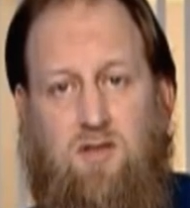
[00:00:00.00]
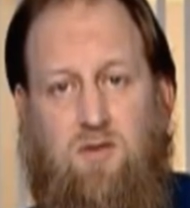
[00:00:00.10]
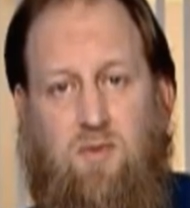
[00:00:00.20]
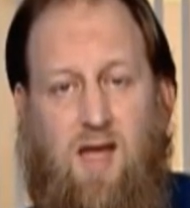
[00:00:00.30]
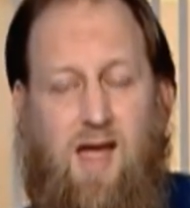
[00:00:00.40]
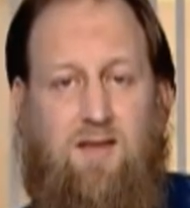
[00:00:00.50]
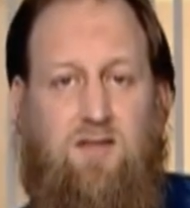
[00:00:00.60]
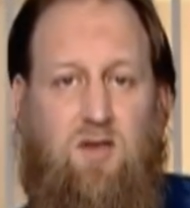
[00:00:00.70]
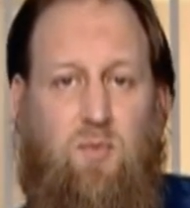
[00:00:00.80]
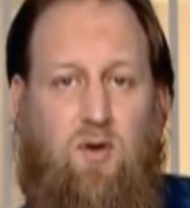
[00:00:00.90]
is to be
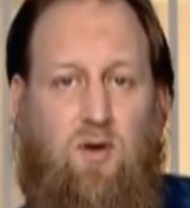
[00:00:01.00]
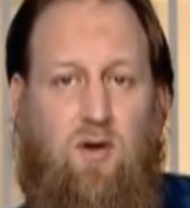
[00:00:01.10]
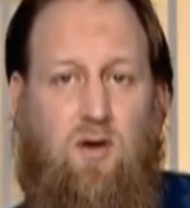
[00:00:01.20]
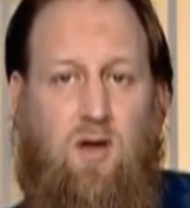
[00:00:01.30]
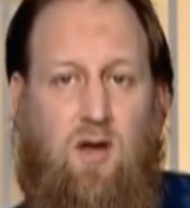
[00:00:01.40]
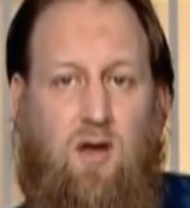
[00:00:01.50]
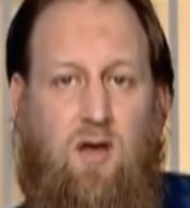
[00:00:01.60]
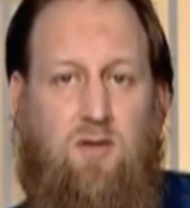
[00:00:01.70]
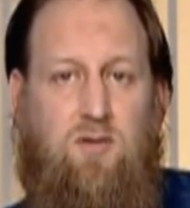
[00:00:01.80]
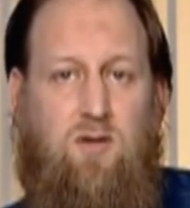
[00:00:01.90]
acted upon.
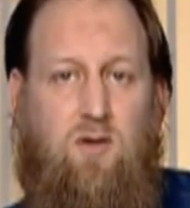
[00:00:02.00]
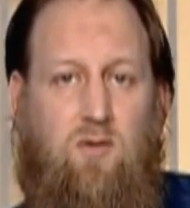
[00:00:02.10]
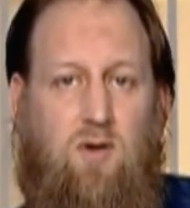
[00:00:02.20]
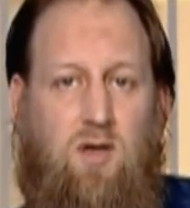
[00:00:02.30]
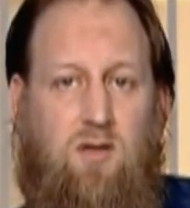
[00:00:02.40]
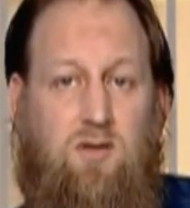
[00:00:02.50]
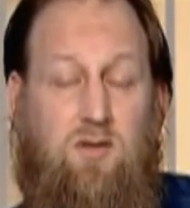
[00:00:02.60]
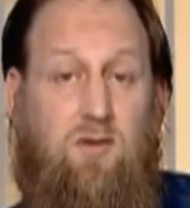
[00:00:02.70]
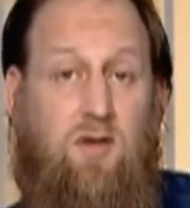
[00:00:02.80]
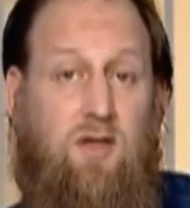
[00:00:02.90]
And so
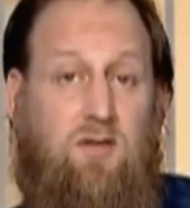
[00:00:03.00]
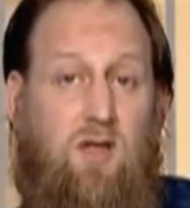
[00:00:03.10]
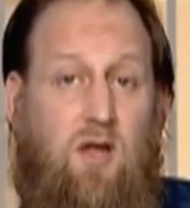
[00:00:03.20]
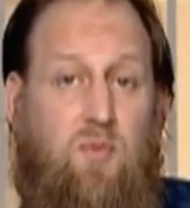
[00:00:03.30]
until the next